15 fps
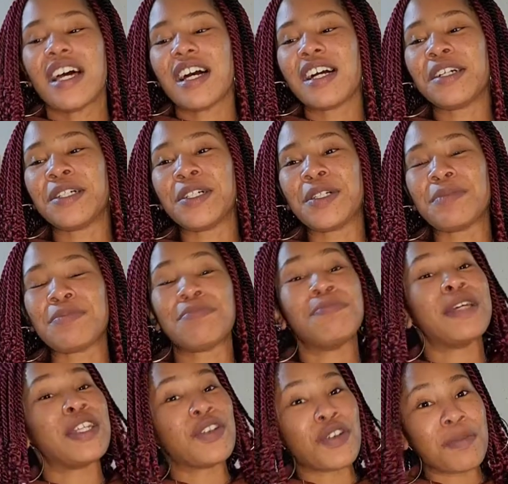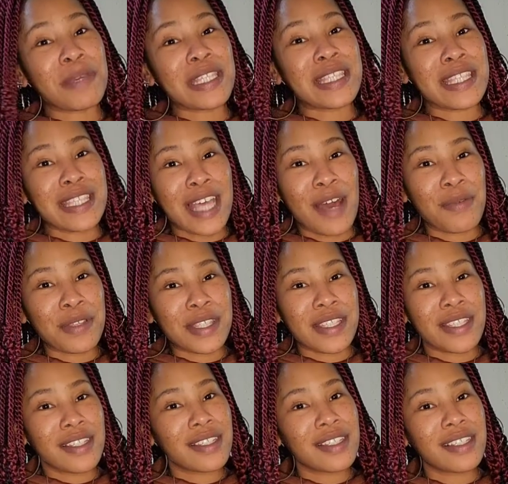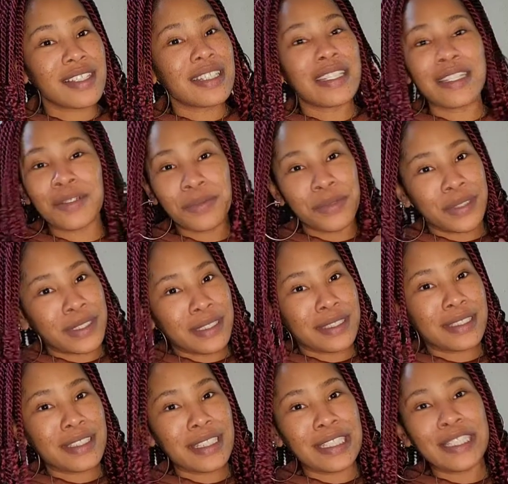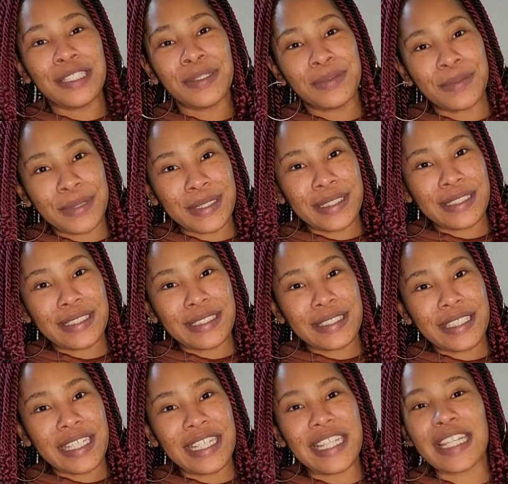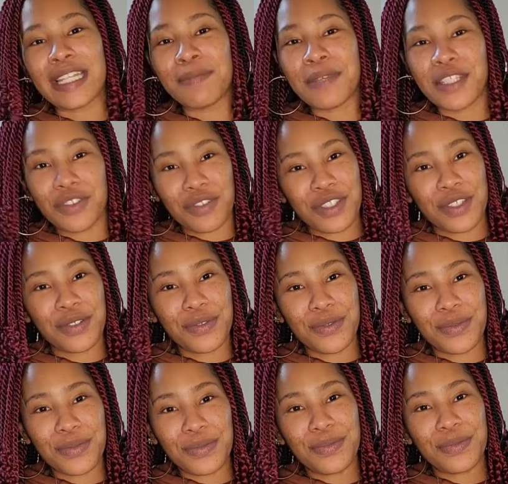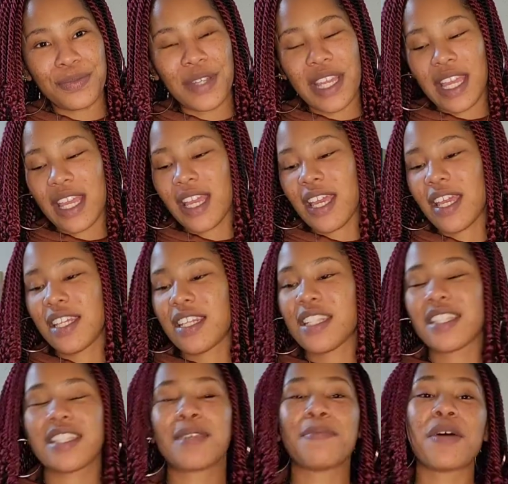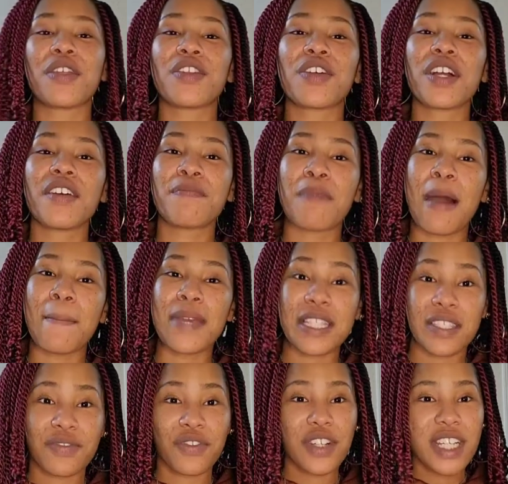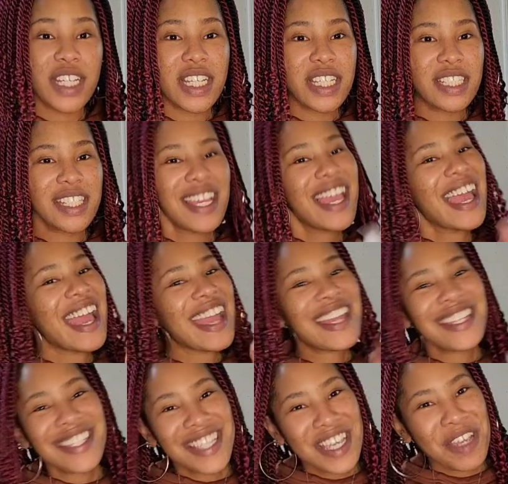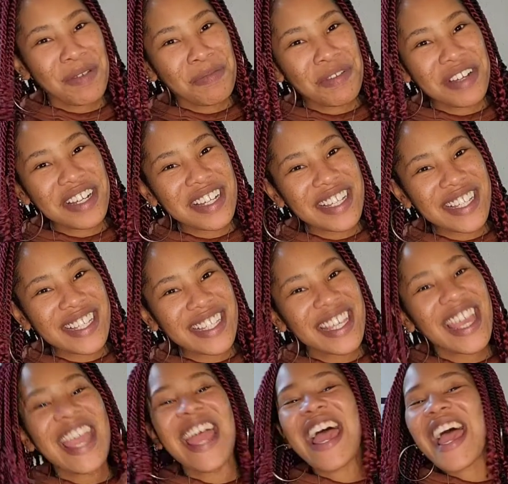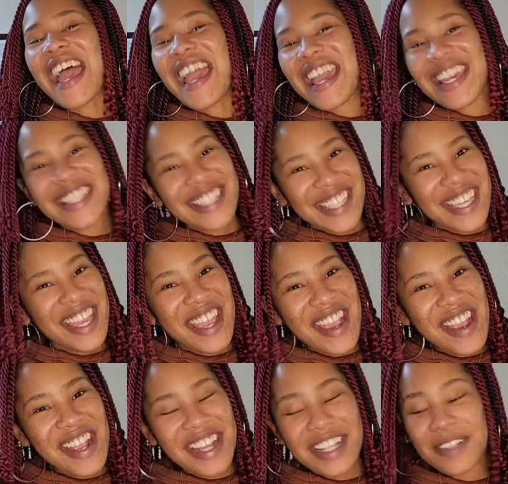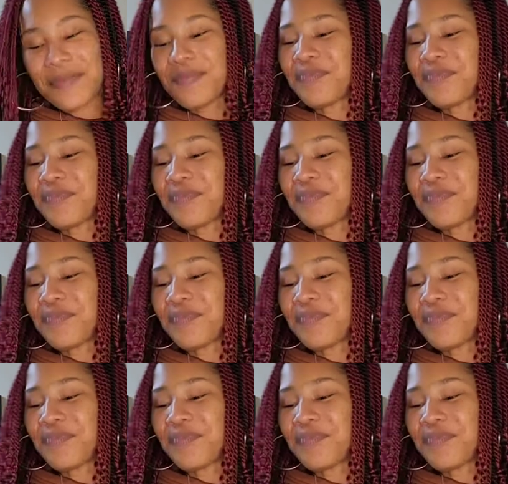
um, been knowing me since I was a, a little one, a little one in elementary school. And is the mother of my best friend. Hey, Tamra. Hey, Tiara.